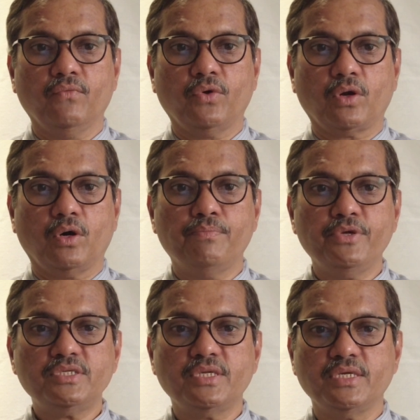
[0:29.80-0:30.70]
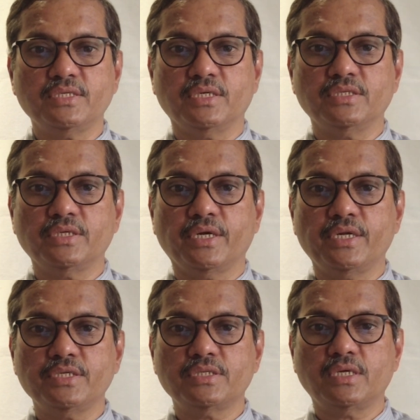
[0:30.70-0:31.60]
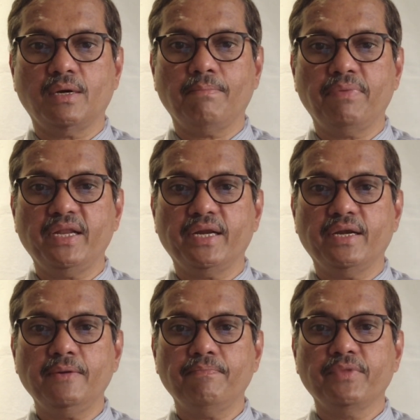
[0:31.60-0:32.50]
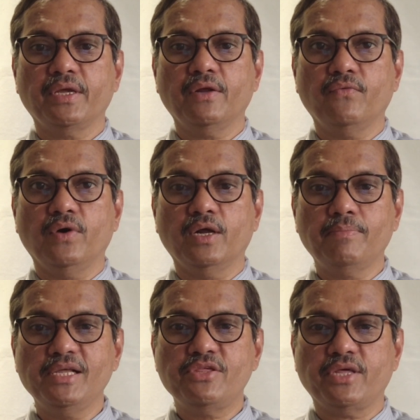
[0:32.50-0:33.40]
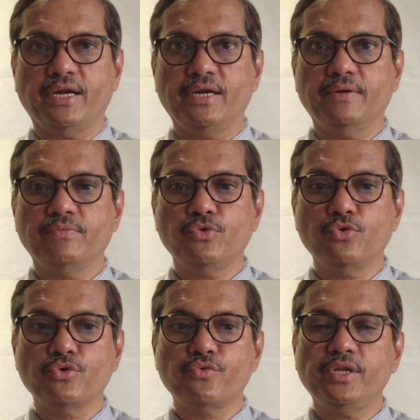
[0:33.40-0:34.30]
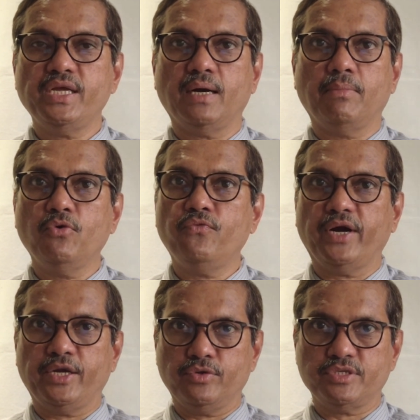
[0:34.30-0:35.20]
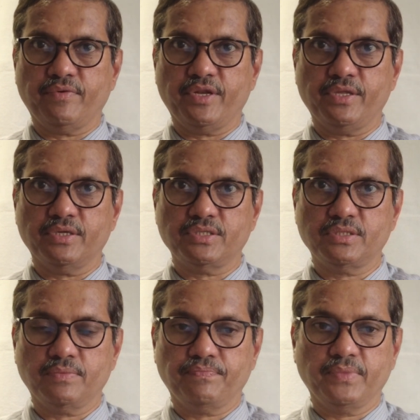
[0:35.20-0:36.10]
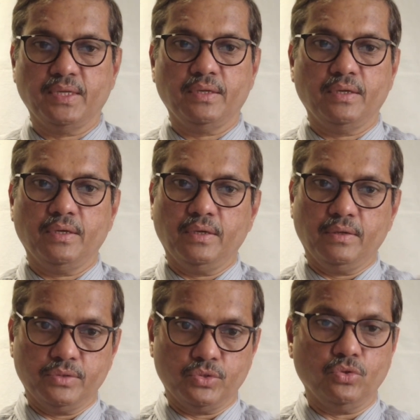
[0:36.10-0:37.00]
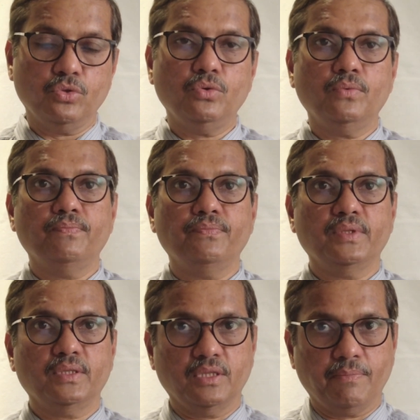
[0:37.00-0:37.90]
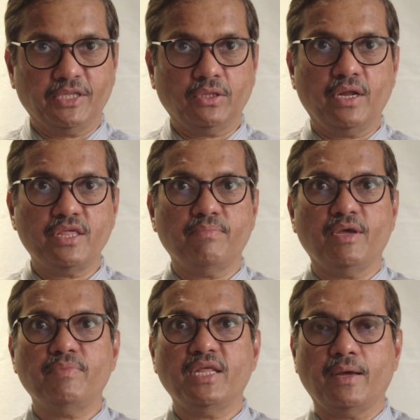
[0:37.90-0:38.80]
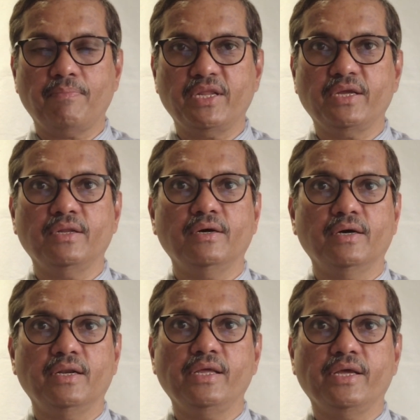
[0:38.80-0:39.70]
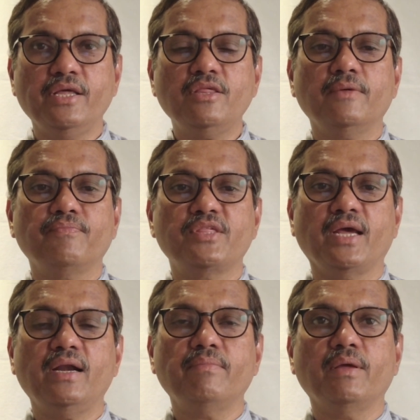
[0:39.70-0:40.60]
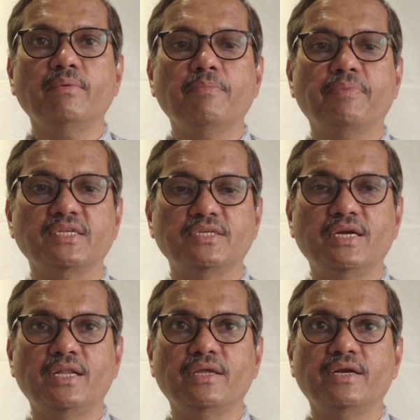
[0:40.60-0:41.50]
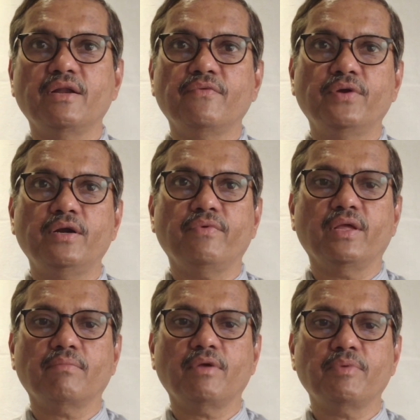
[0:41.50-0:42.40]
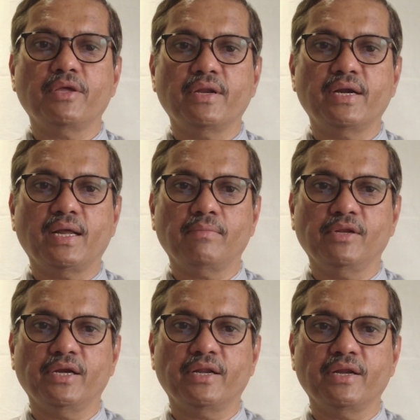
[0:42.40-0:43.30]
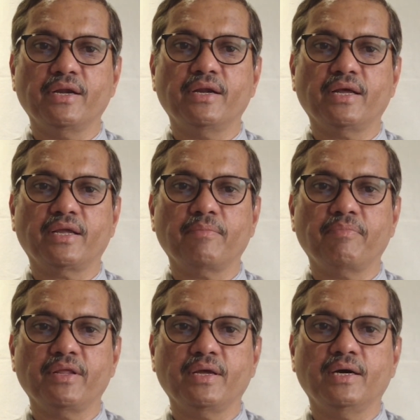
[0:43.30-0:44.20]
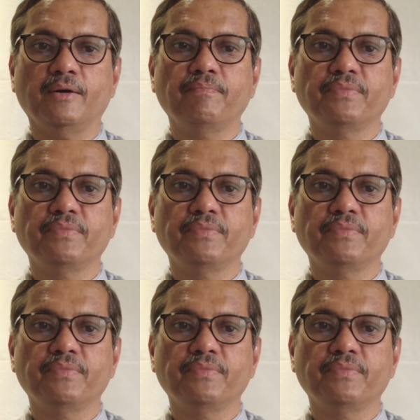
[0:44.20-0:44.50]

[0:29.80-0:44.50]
For obvious reasons, it is complained in a verbal child, usually above 5 to 7 years. Though the pathology may be happening in the early age, child may be presenting in a different way, maybe irritability, tachypnea,